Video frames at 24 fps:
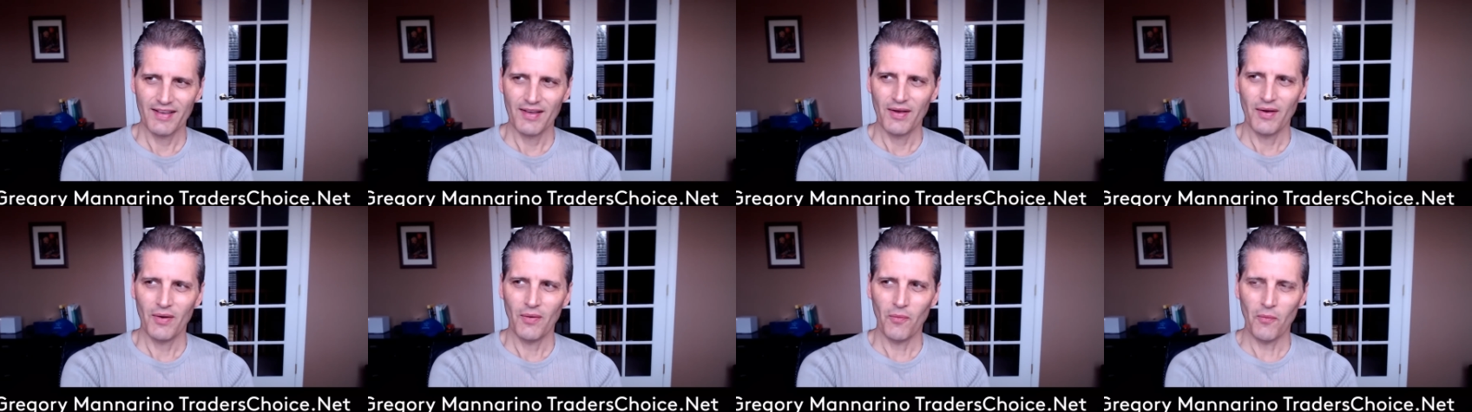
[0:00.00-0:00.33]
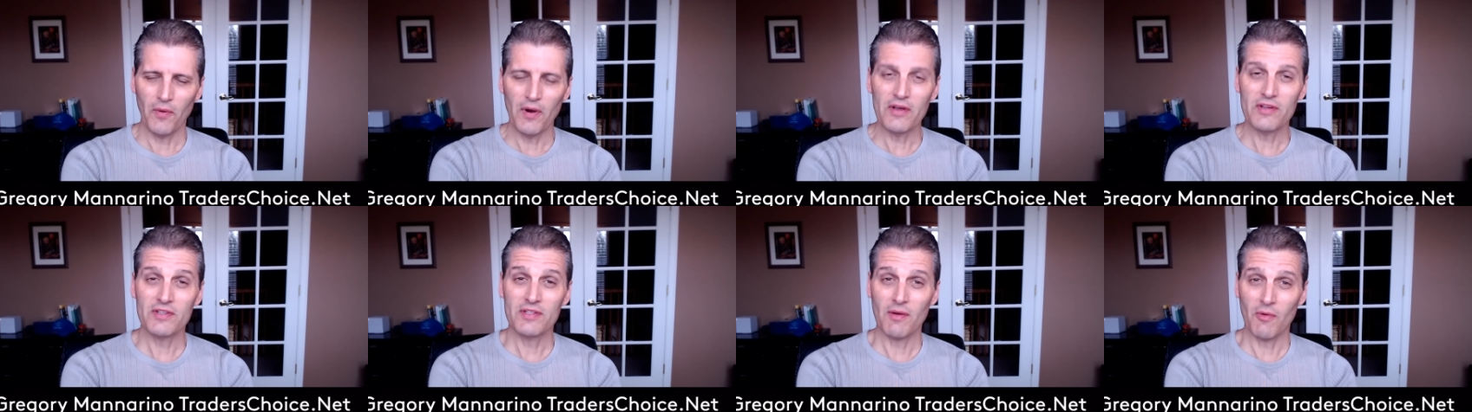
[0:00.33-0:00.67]

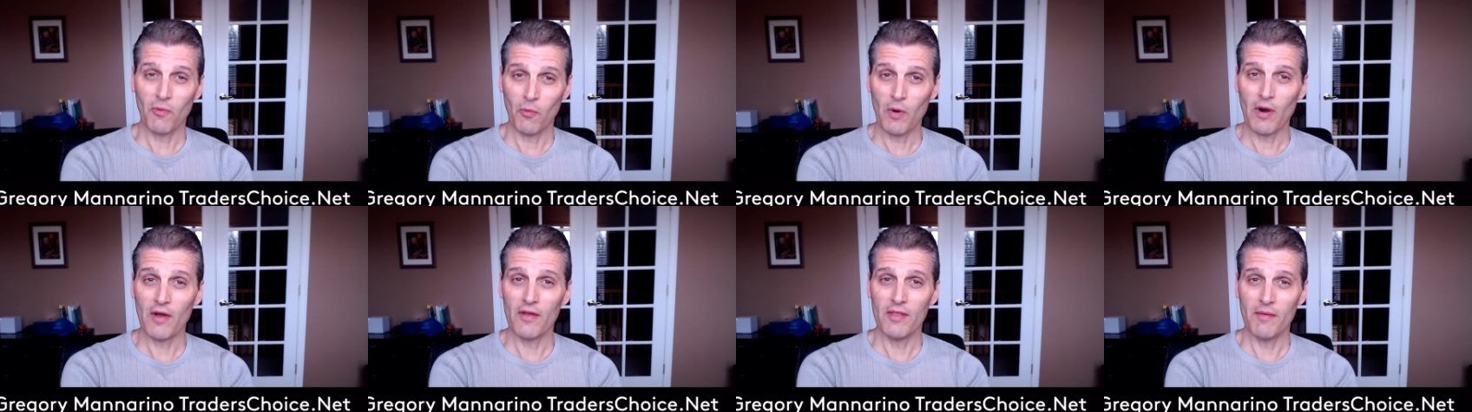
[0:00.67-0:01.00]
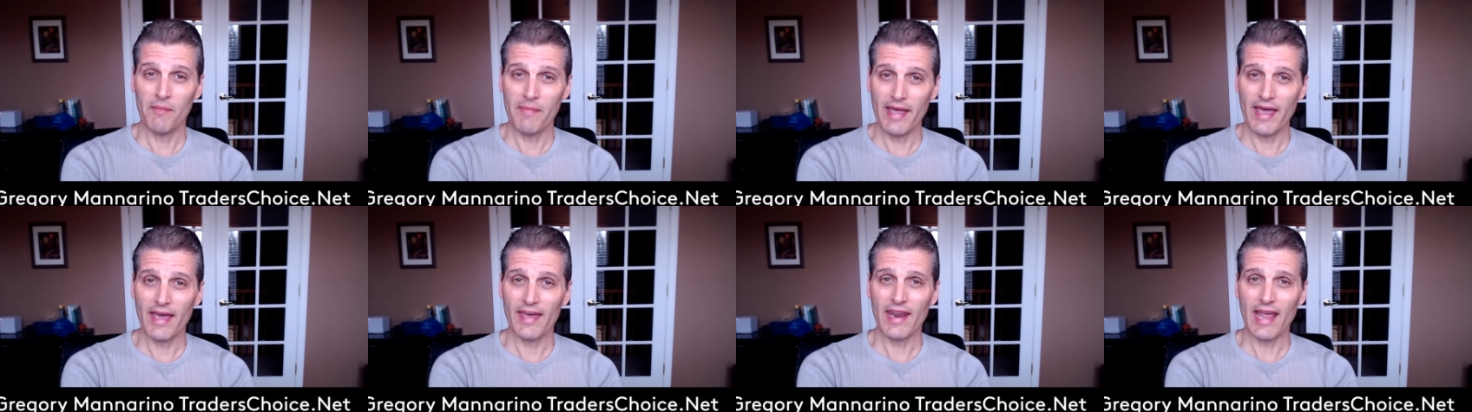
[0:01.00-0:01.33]
where's the where are the
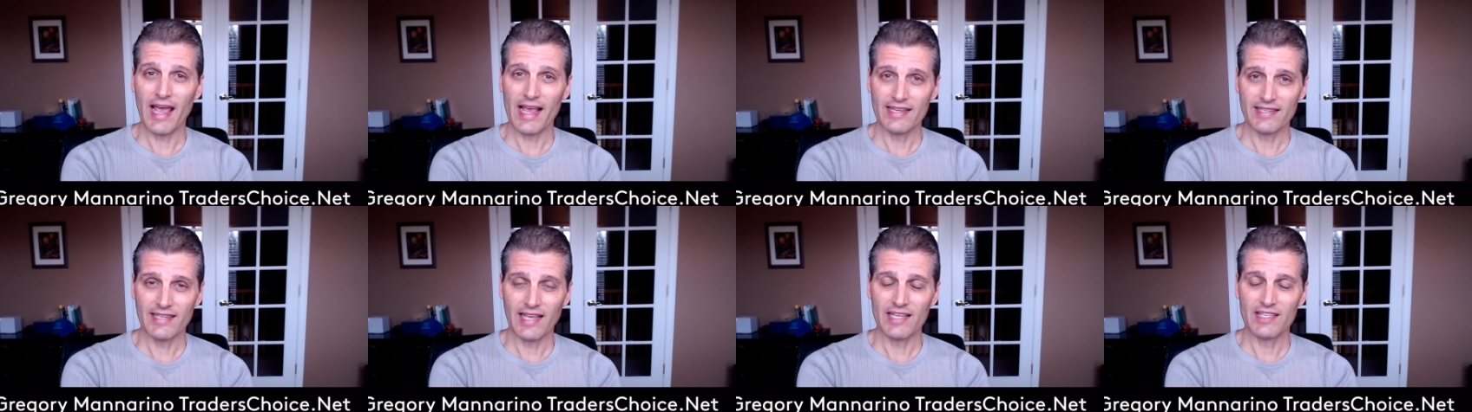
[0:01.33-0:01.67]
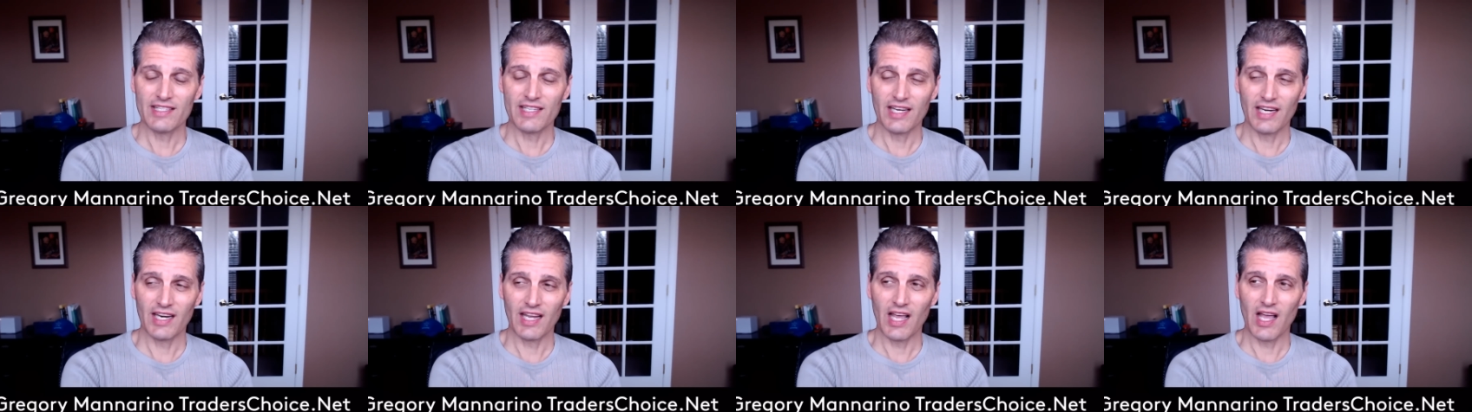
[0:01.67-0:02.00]
bad assets
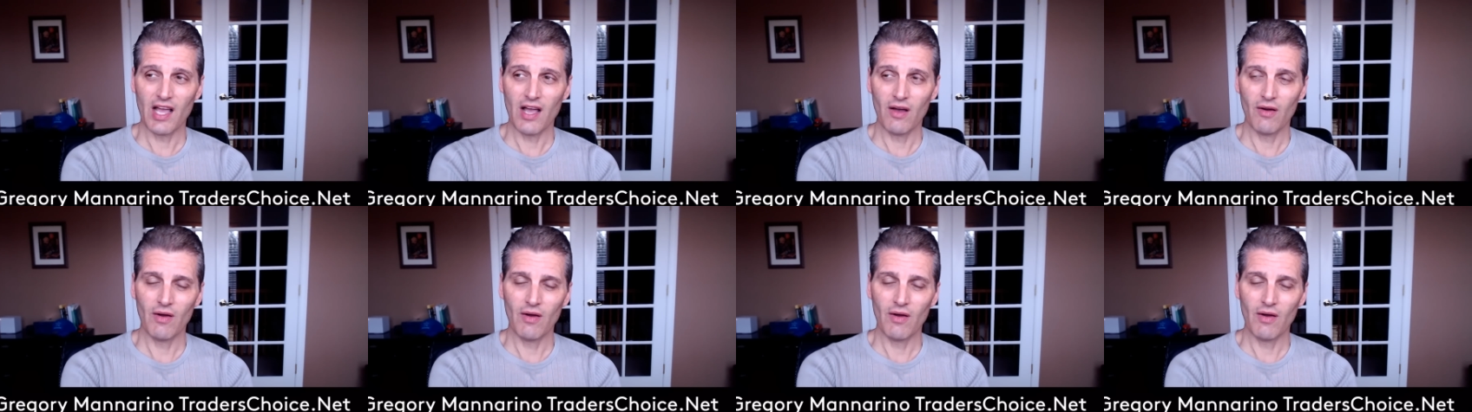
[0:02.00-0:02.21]
gonna go?